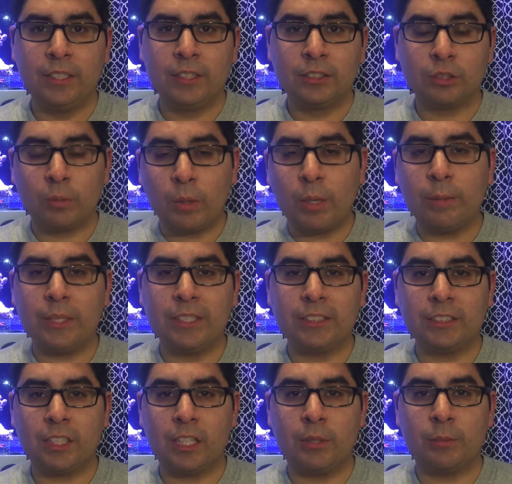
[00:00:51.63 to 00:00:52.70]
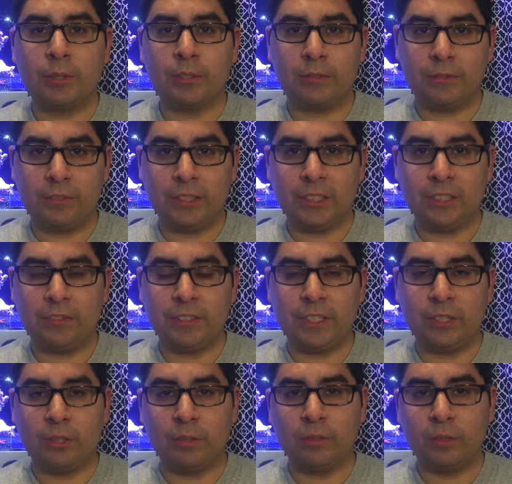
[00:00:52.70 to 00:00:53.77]
So why don't we get started with this
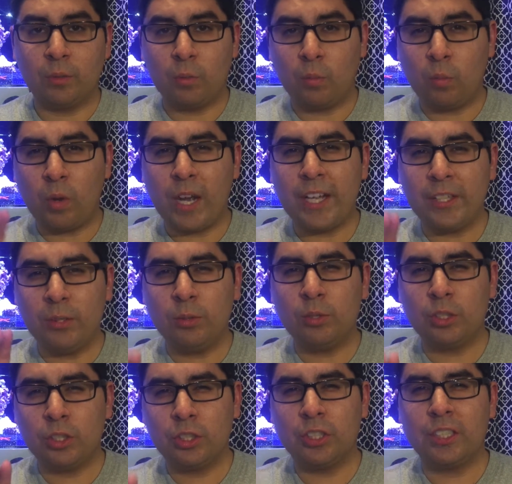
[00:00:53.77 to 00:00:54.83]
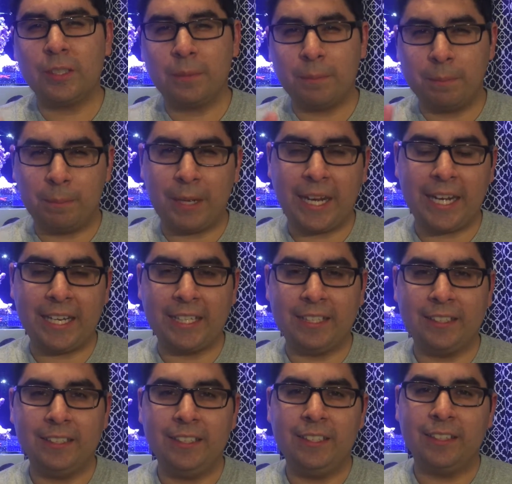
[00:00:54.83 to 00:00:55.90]
video of why you shouldn't
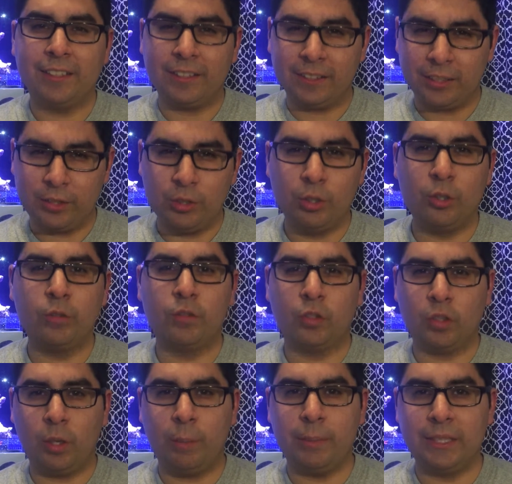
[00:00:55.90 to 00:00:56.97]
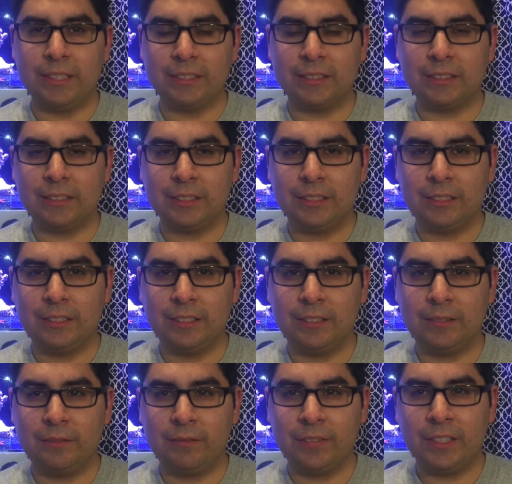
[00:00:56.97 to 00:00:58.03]
buy the Nuvo Abyss.
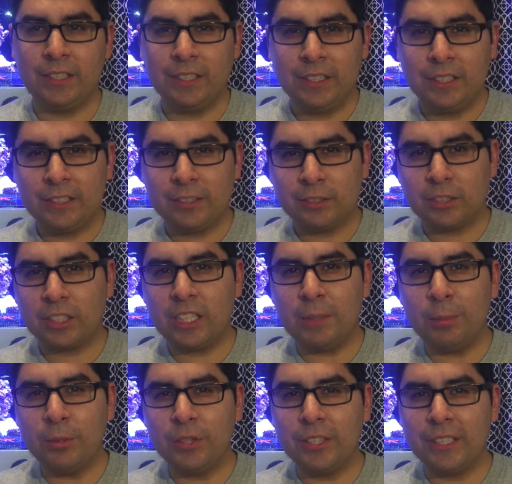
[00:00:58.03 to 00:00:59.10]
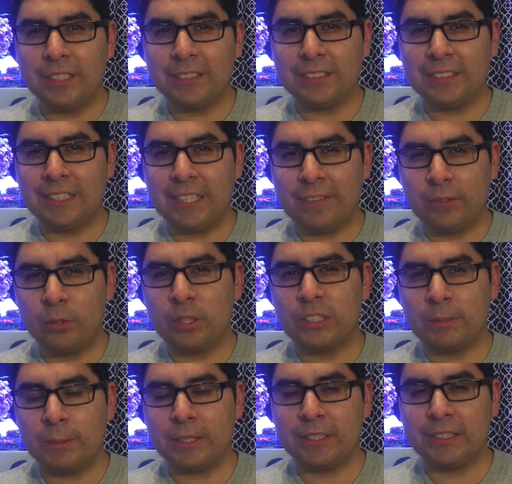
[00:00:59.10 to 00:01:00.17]
There's a couple things that I've
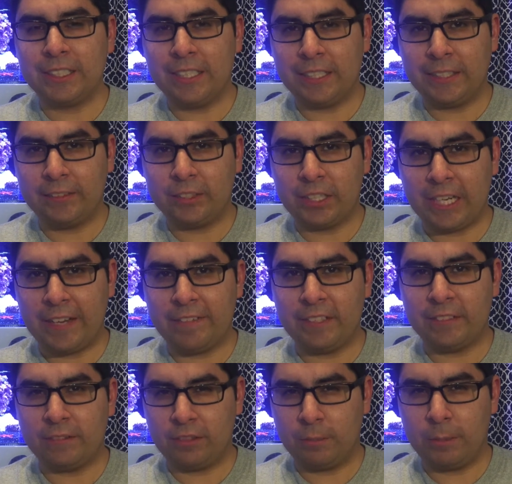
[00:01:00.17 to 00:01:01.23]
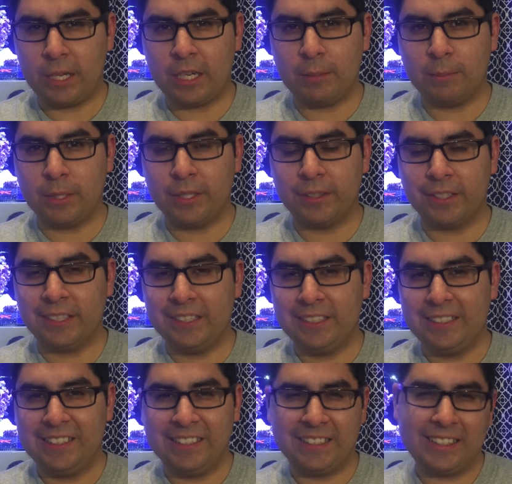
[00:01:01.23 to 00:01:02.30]
noticed about the tank after having it for about a month
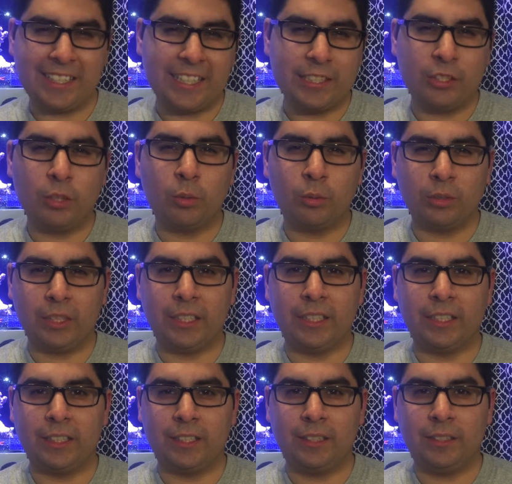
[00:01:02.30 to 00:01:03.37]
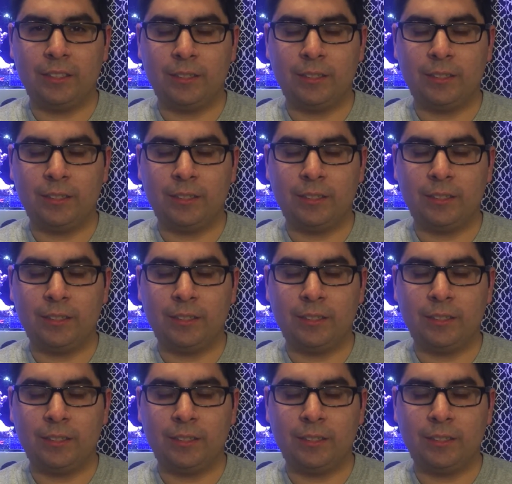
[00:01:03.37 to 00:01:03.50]
that I don't like.